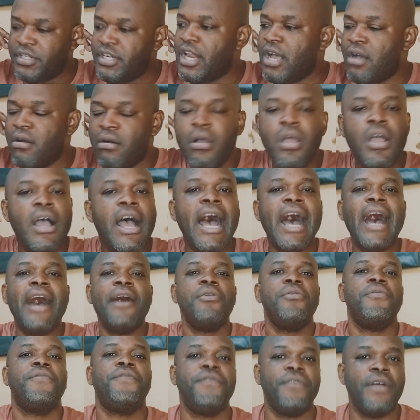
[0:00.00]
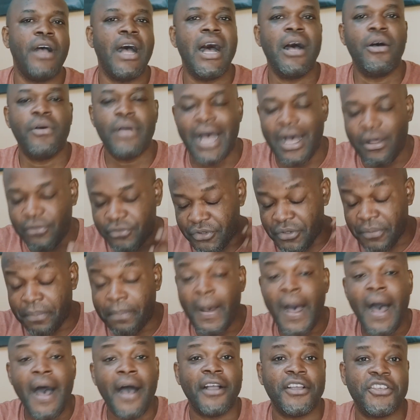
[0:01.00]
you know, out of
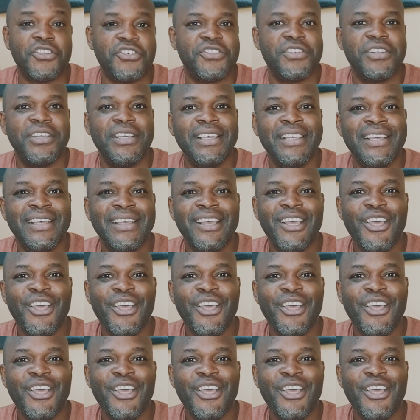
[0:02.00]
the box.